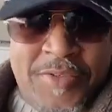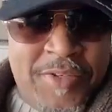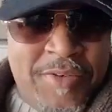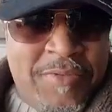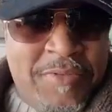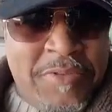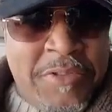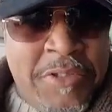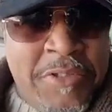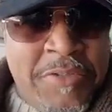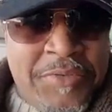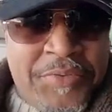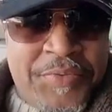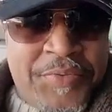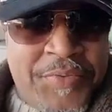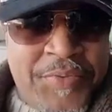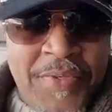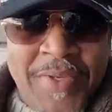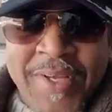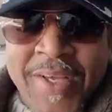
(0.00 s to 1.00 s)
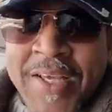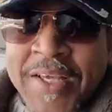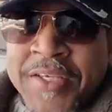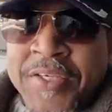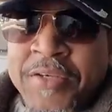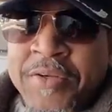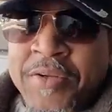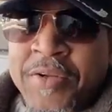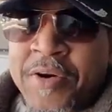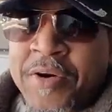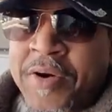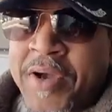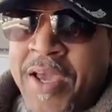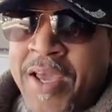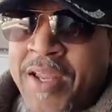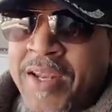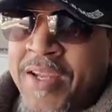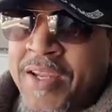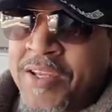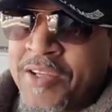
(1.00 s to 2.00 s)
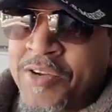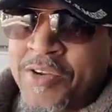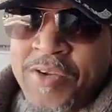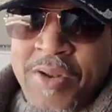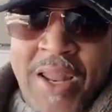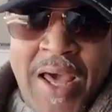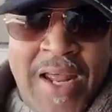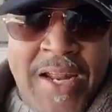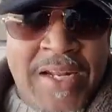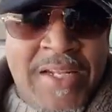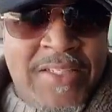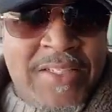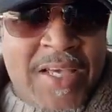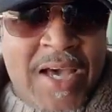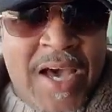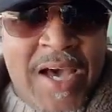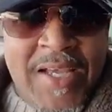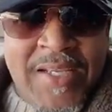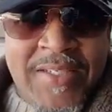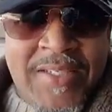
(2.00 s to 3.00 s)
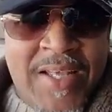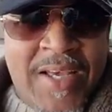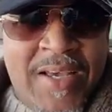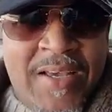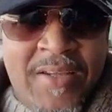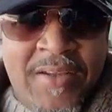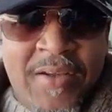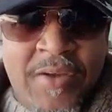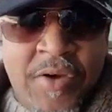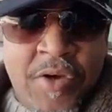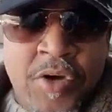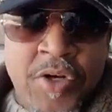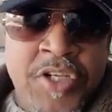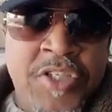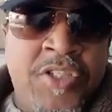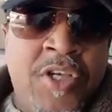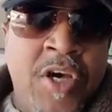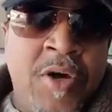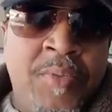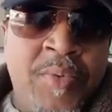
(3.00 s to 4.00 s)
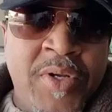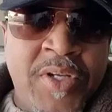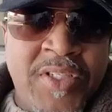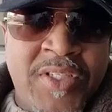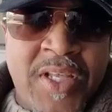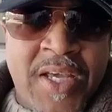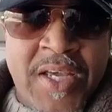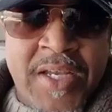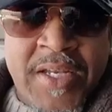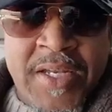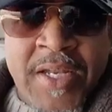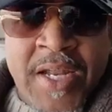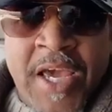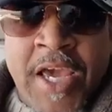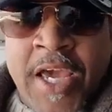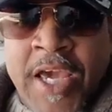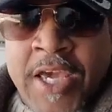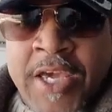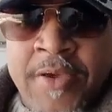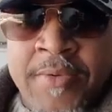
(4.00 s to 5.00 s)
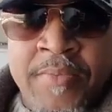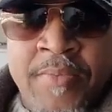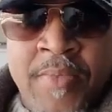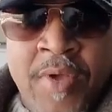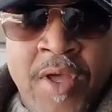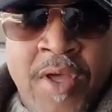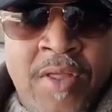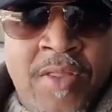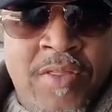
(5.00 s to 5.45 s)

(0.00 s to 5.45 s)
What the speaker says: oomph, And a lot of these guys, or these companies, they name